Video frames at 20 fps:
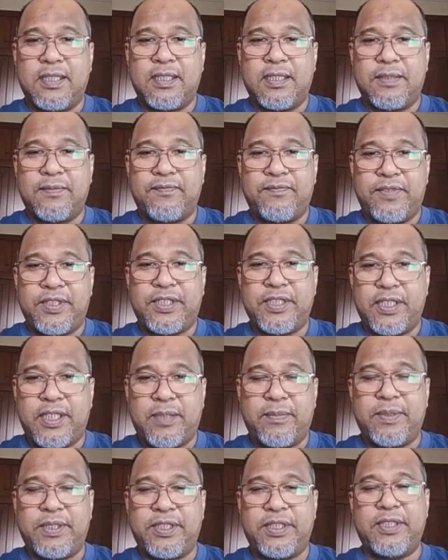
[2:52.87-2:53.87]
vision and
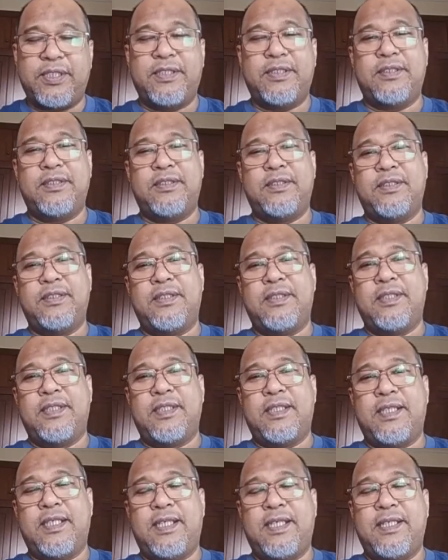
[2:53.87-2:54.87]
mission.
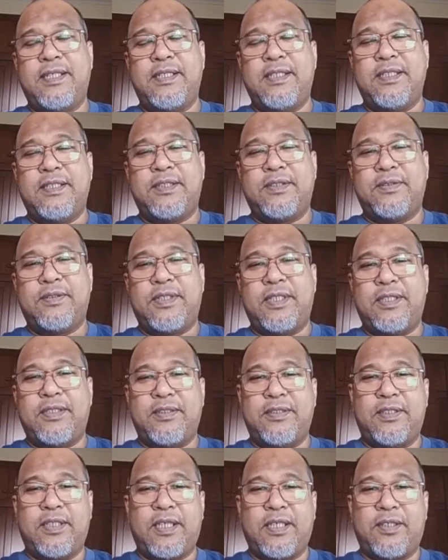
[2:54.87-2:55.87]
Yeah, so
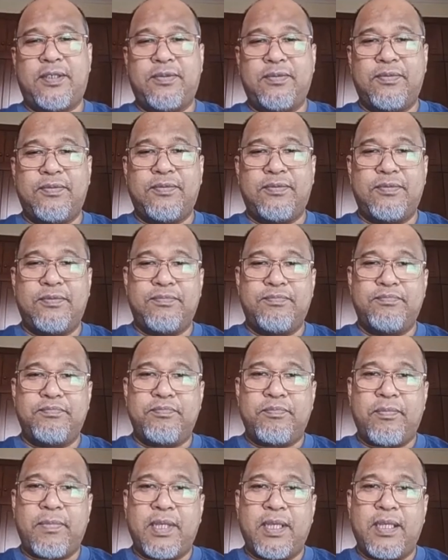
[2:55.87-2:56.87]
there are two
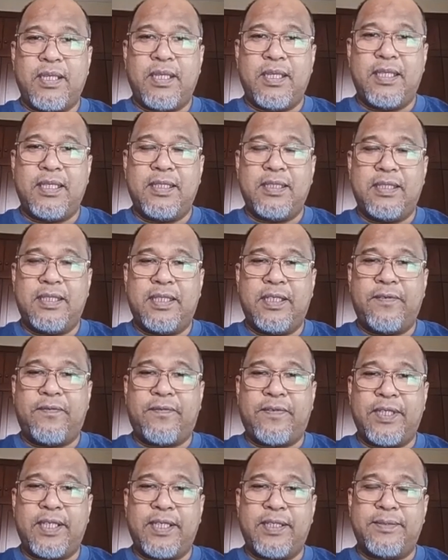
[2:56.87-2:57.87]

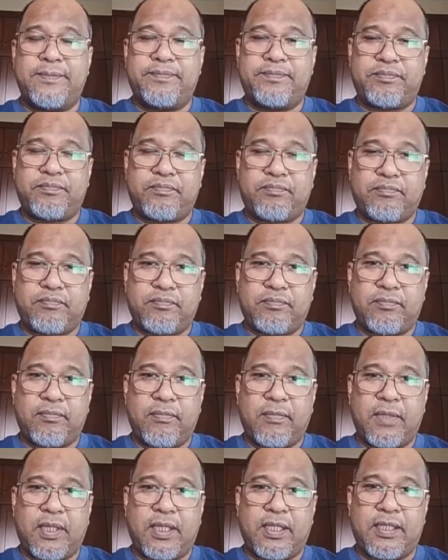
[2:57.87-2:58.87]
different
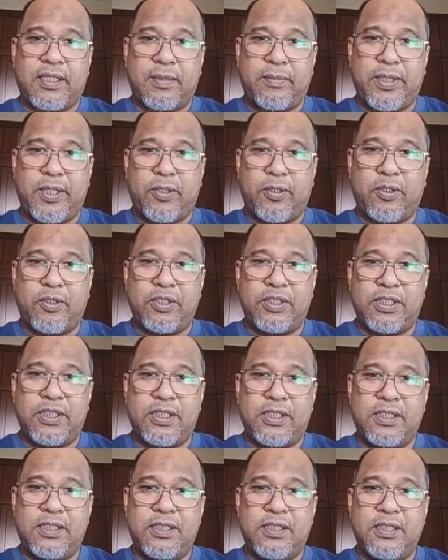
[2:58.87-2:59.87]

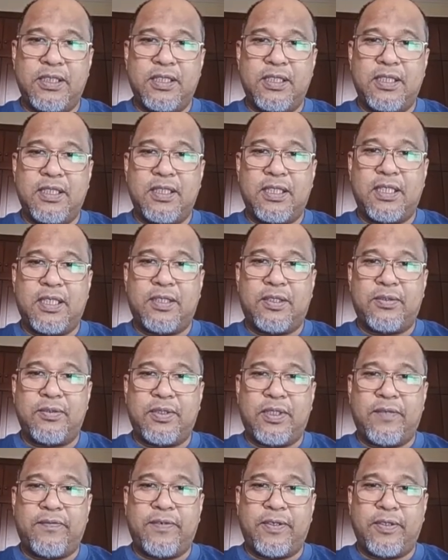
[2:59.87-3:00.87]
terminology, two
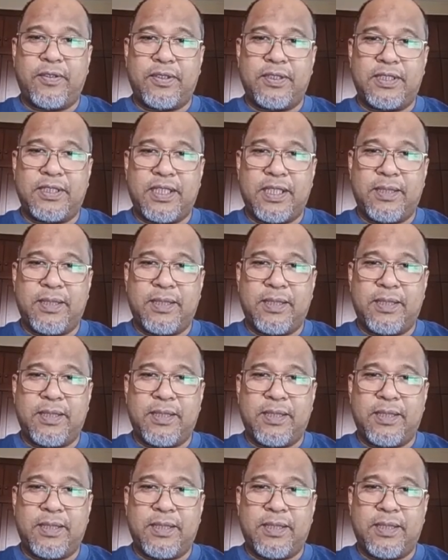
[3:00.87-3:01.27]
different concepts